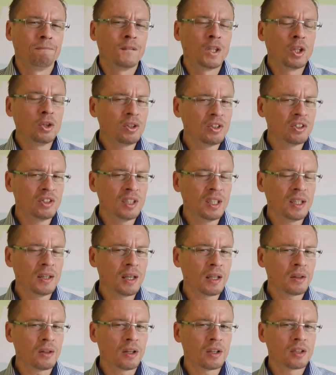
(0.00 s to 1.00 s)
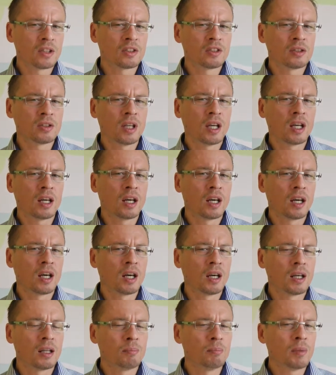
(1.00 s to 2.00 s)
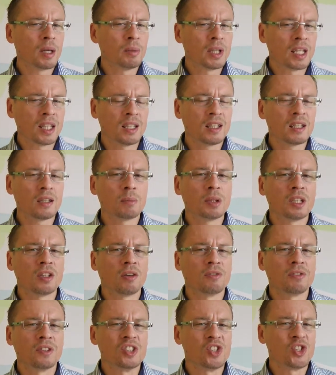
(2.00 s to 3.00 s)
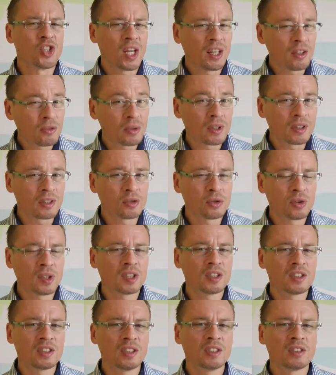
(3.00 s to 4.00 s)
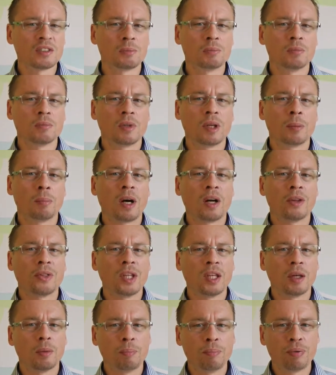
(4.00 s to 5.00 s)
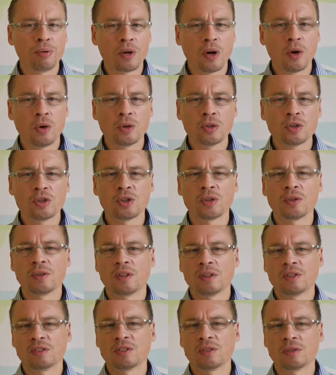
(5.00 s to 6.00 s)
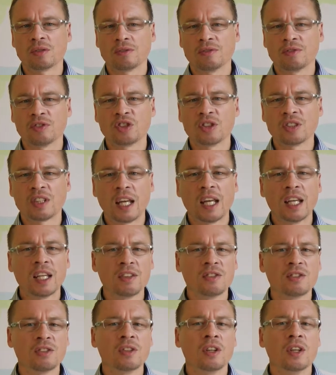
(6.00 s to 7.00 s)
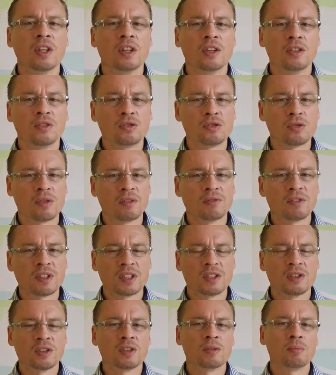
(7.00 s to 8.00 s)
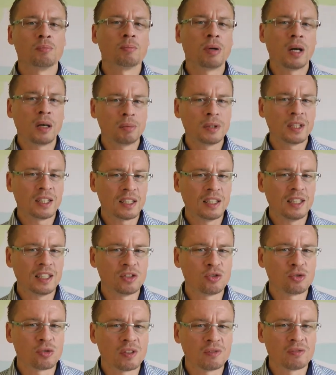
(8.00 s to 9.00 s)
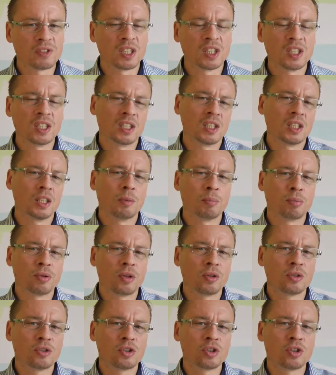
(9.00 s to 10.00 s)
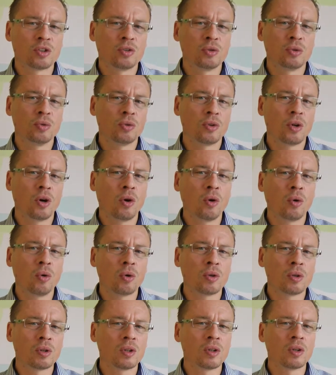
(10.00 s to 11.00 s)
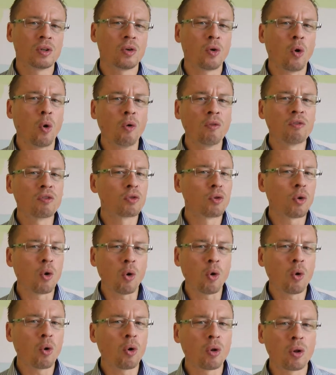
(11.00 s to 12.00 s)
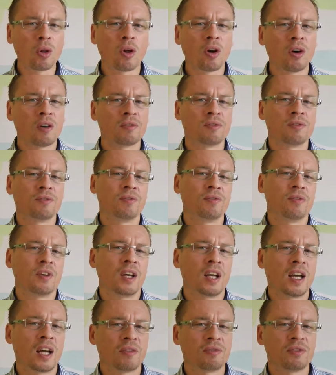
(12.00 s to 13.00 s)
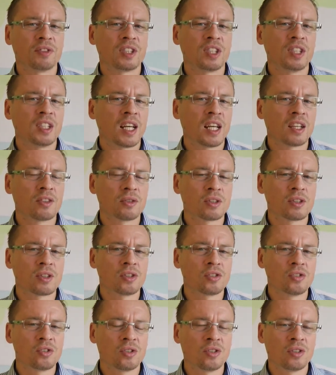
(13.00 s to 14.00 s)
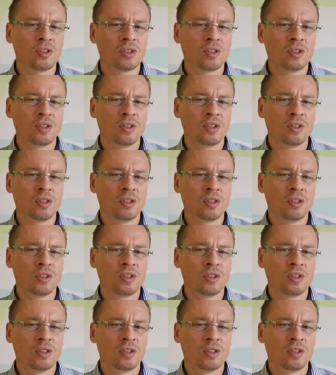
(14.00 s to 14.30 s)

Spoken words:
Do you see that there is maybe a little bit of a general criticism about the approach, the sort of state-driven, publicly-driven approach to the whole overhaul of African agriculture?